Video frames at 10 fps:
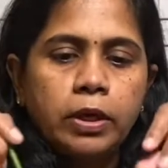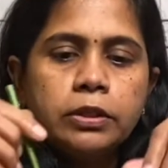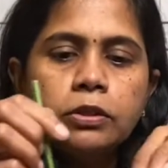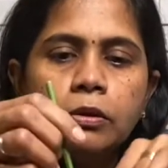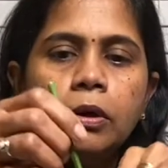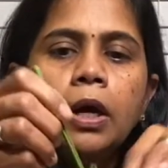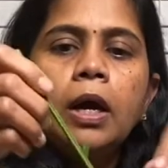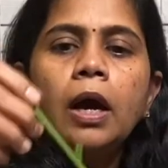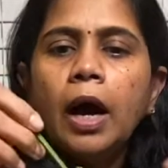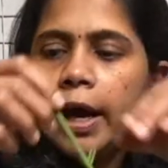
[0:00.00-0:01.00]
So
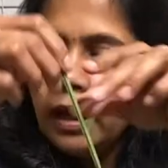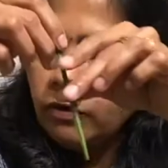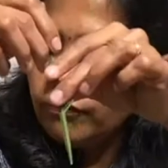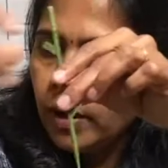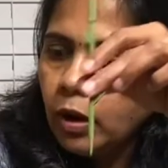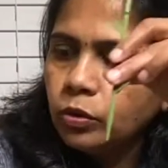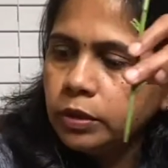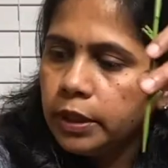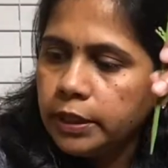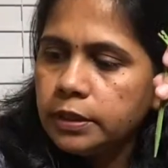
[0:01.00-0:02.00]
I found
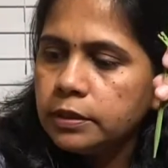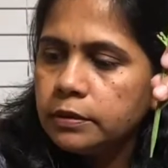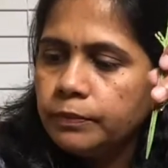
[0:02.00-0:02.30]
this